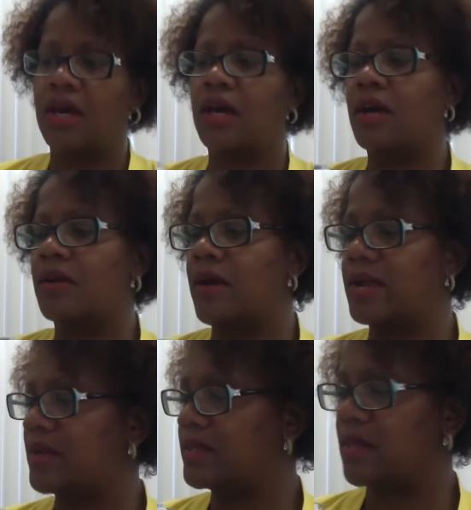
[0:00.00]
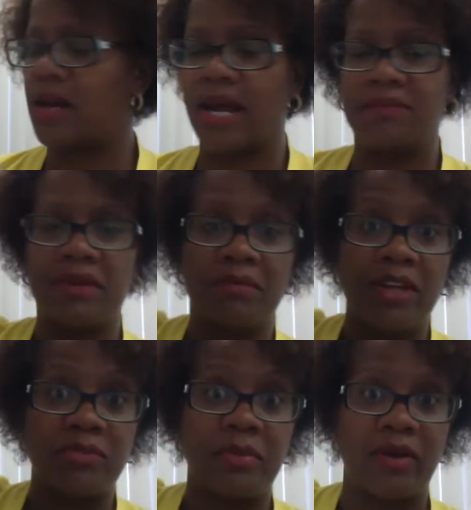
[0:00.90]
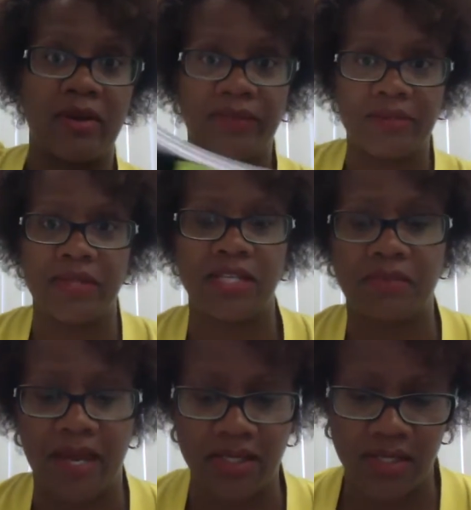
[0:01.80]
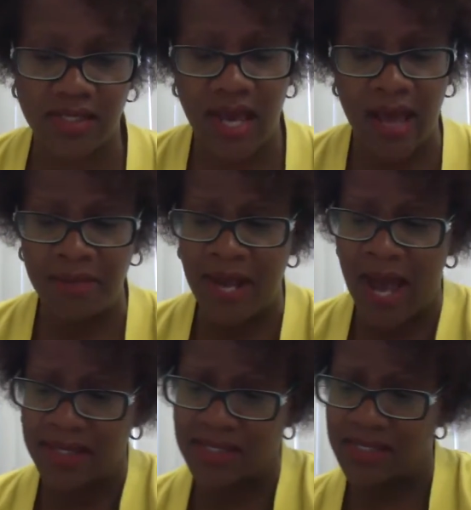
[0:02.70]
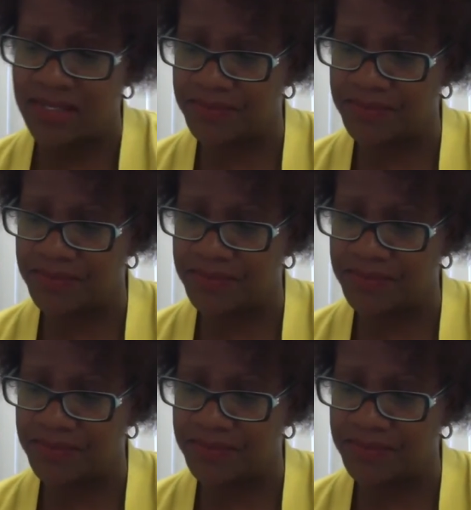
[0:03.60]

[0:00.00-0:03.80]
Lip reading: All right, I thought I'd be much better at flipping these pages. I'm not.